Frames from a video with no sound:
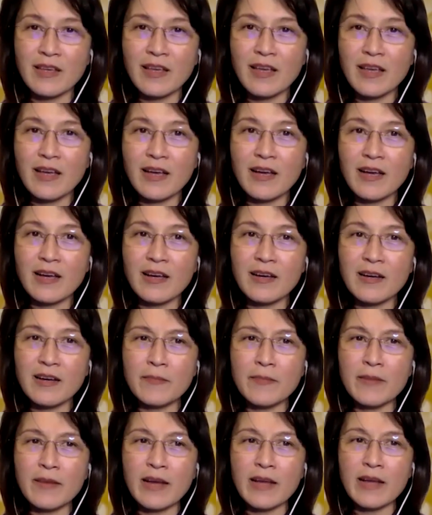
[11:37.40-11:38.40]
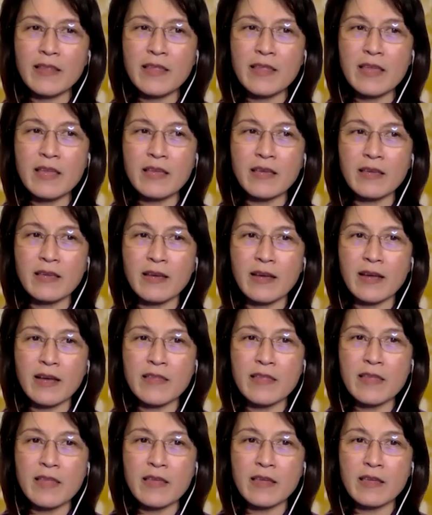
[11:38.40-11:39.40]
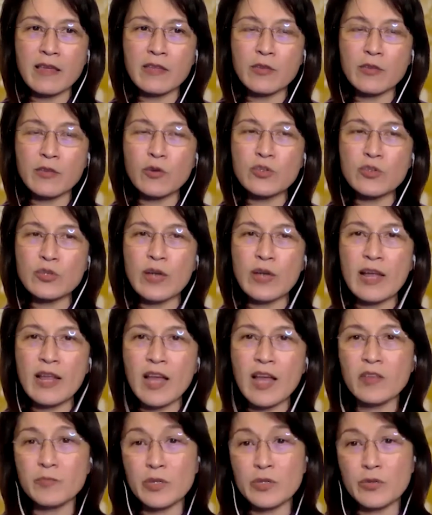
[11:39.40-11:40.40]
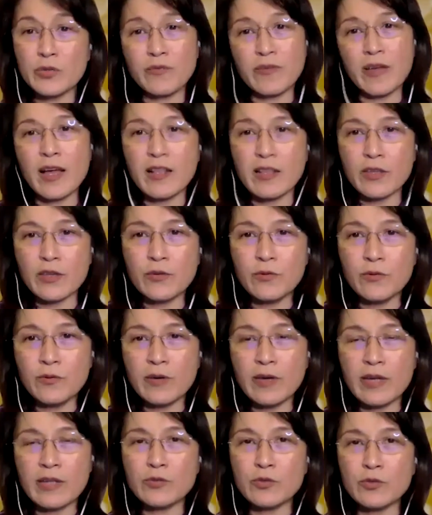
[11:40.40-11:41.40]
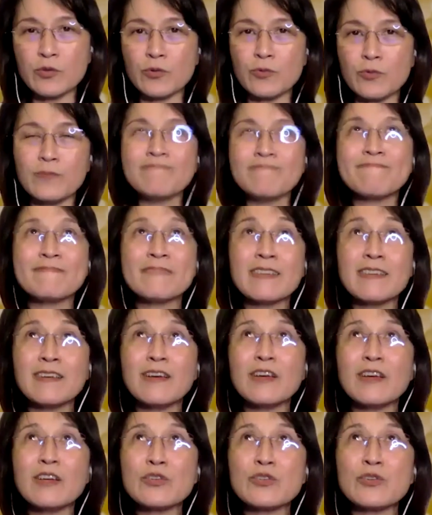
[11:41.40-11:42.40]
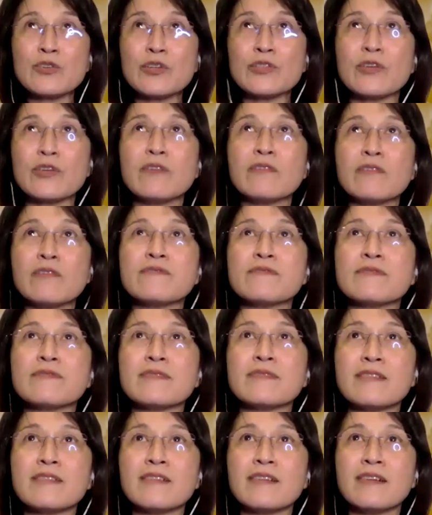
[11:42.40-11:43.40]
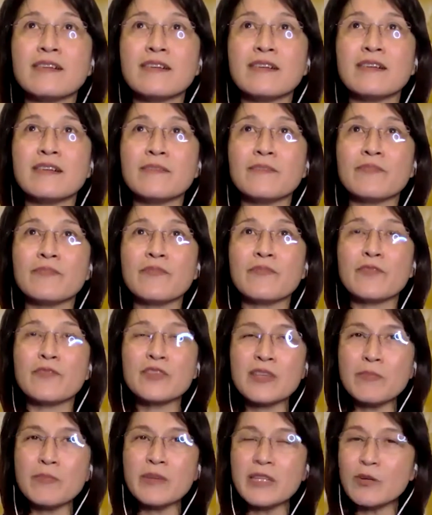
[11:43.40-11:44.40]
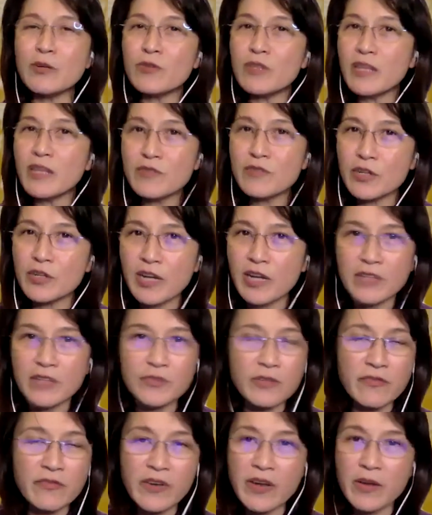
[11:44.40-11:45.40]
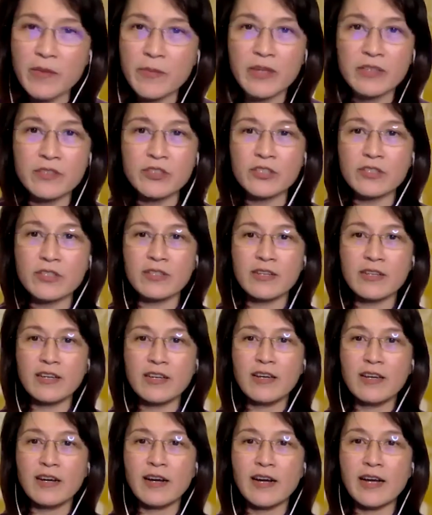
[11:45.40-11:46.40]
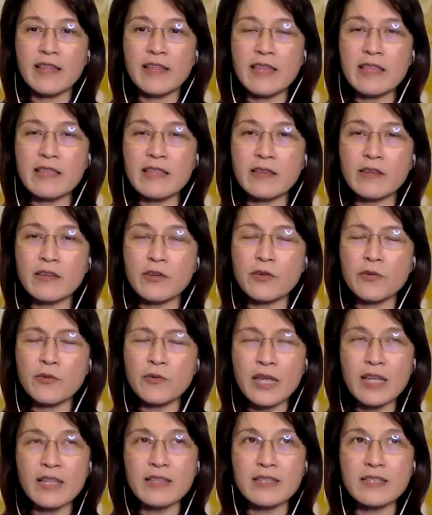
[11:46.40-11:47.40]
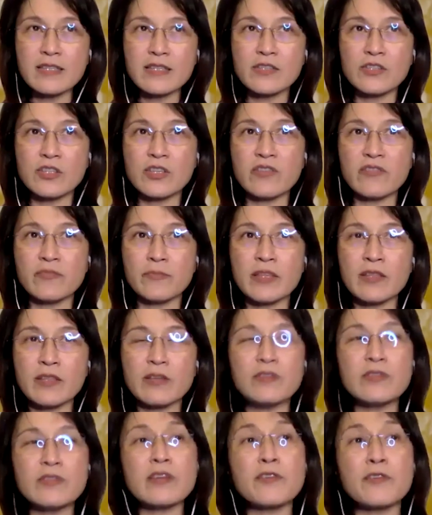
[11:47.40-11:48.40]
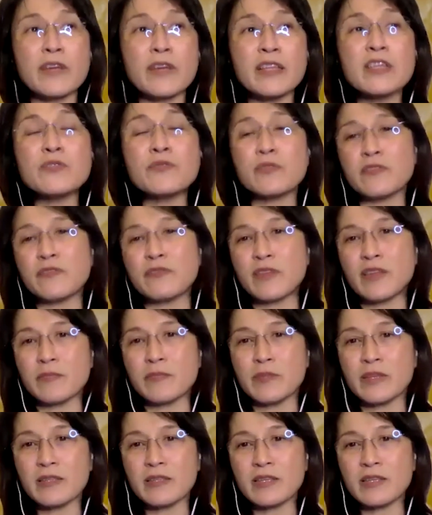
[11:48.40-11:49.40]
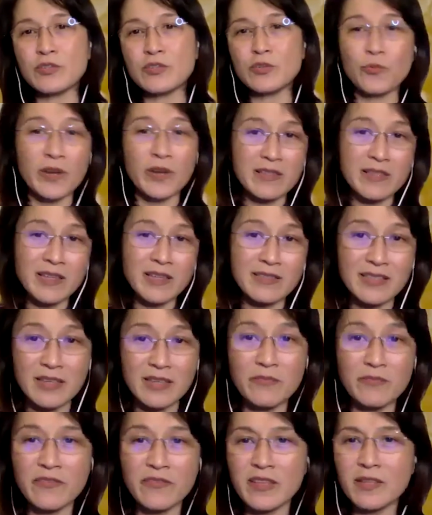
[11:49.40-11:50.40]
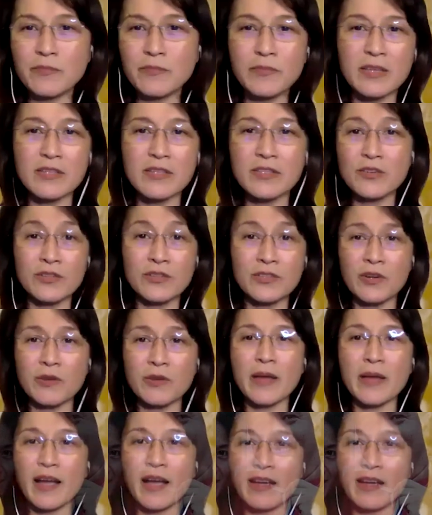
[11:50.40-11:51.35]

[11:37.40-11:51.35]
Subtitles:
I think it also allowed me to value and to sort of for somebody who loves her country very much. I think the greatest achievement and the greatest fulfillment is to wear the Team Philippines on your back,